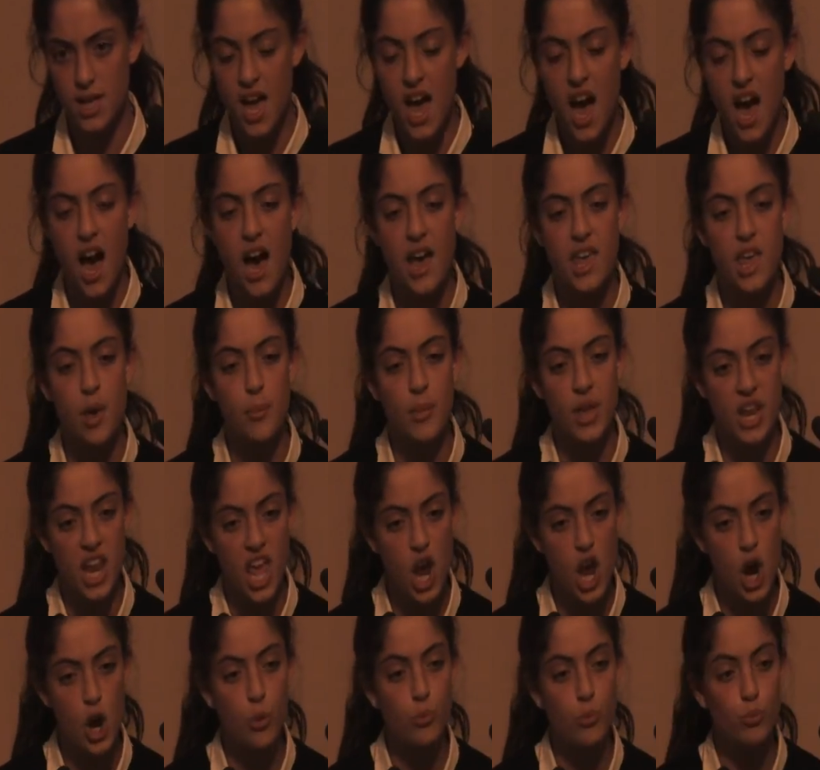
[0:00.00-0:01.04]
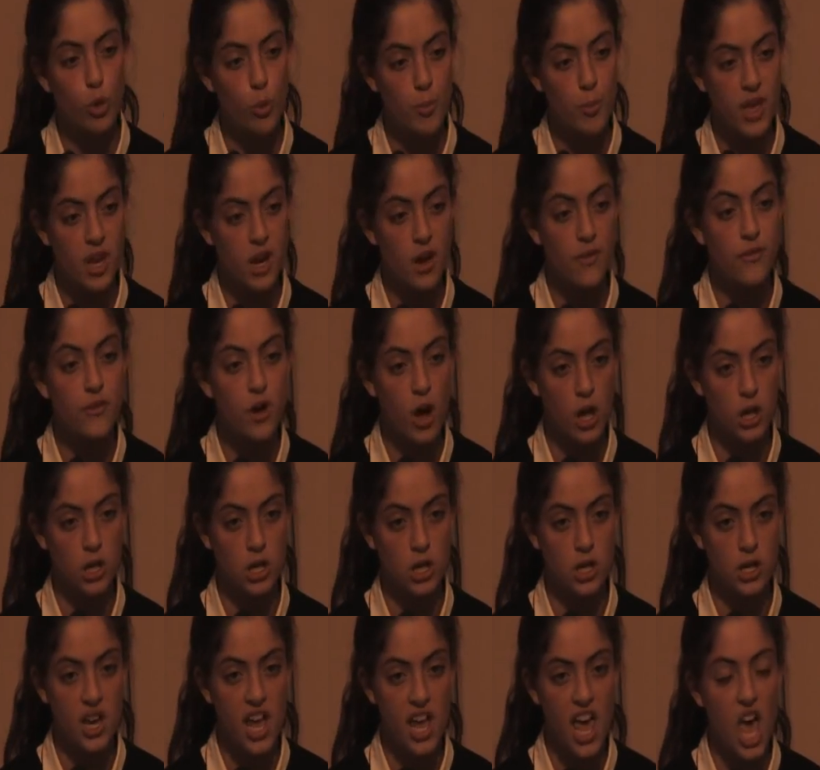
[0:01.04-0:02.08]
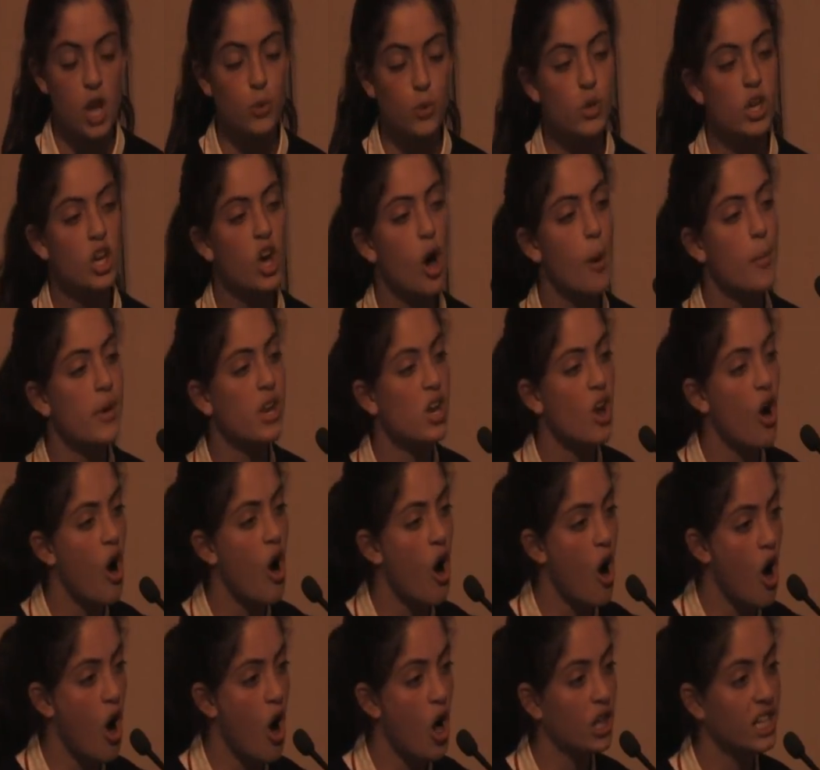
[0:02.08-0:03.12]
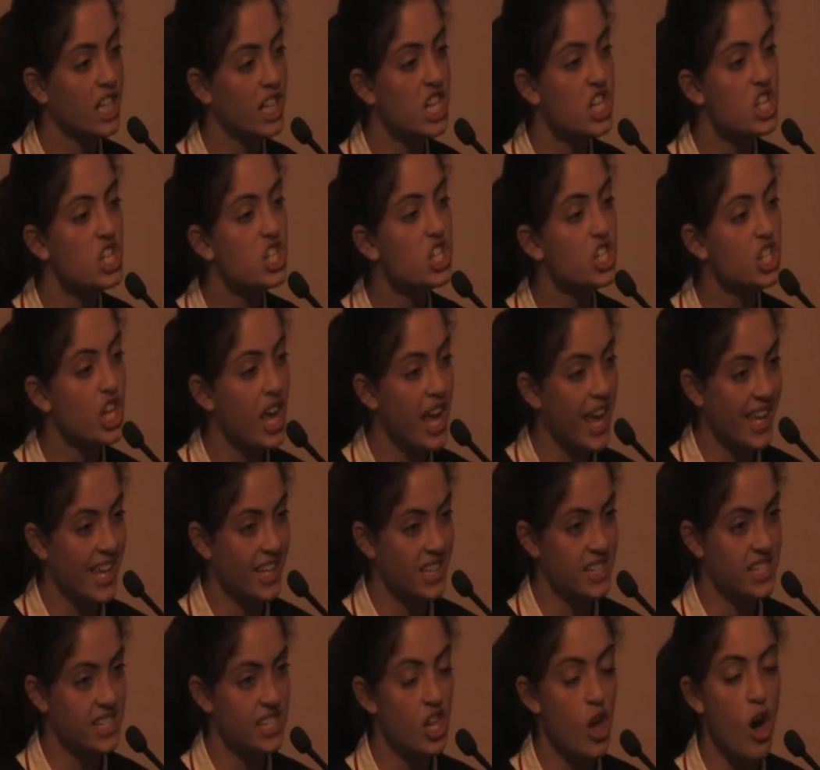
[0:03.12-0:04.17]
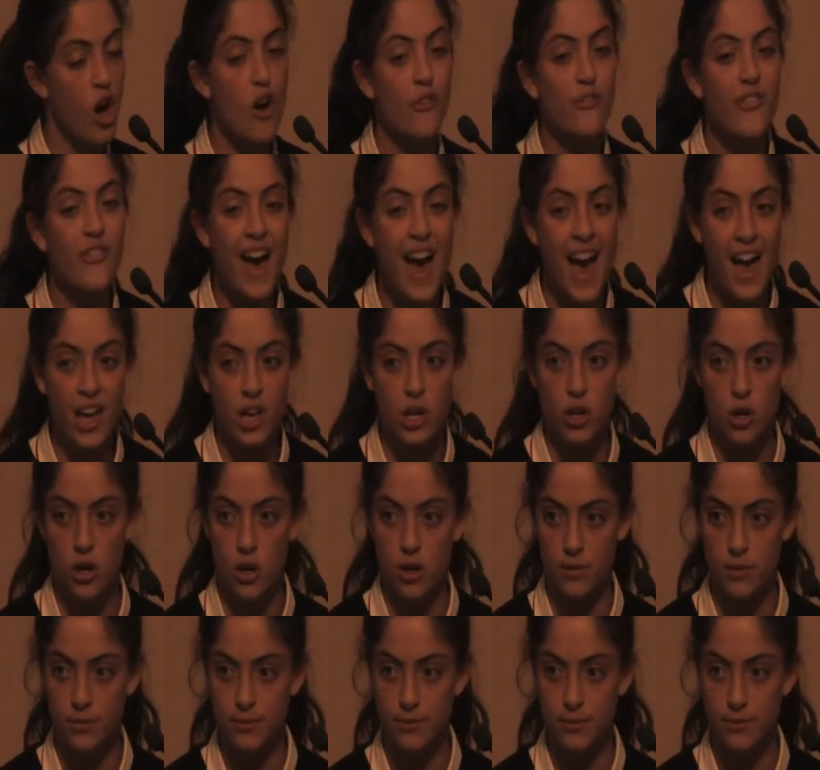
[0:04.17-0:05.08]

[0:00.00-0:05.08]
I am an Arab woman of color, and we come in all shades of anger.